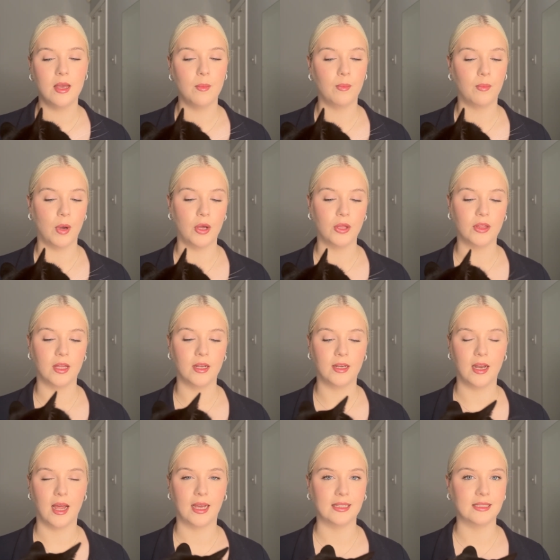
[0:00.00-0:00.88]
both a
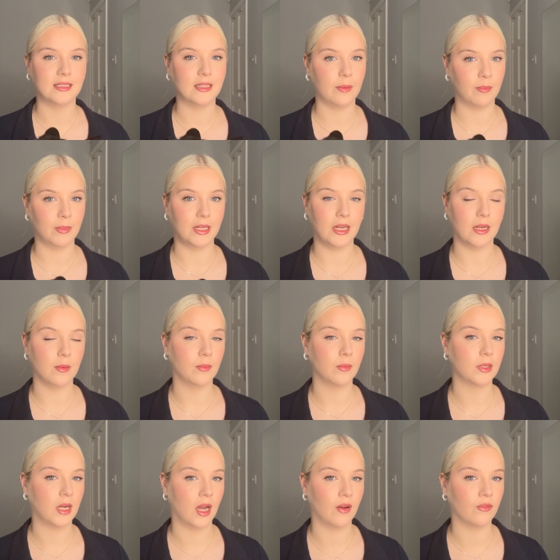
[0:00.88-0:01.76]
nice medium
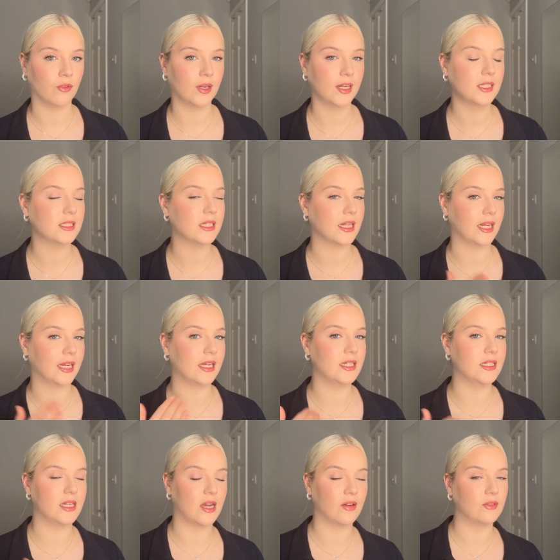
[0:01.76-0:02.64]
coverage, and I can
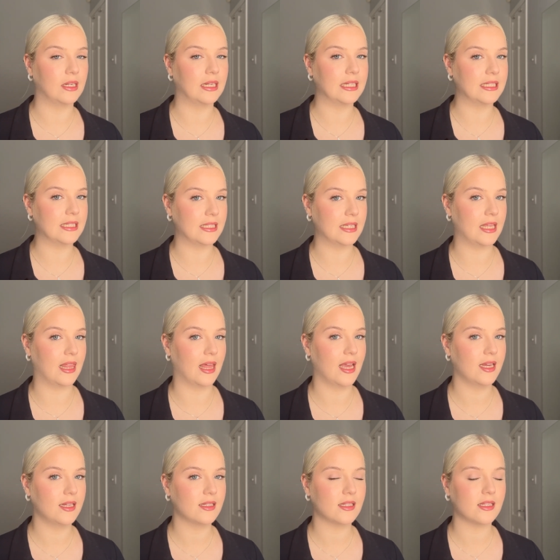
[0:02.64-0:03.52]
definitely see
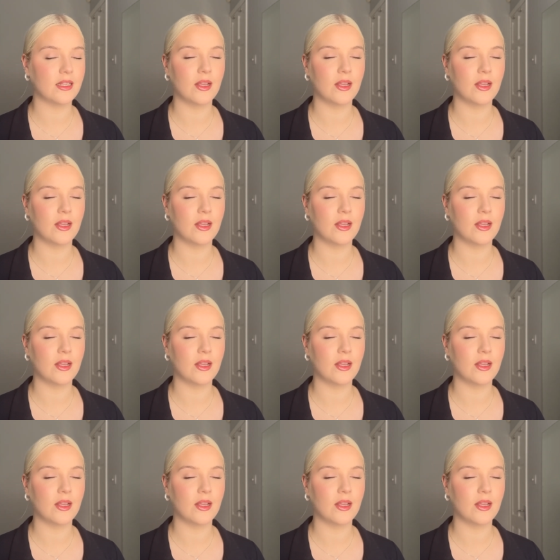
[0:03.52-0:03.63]
that.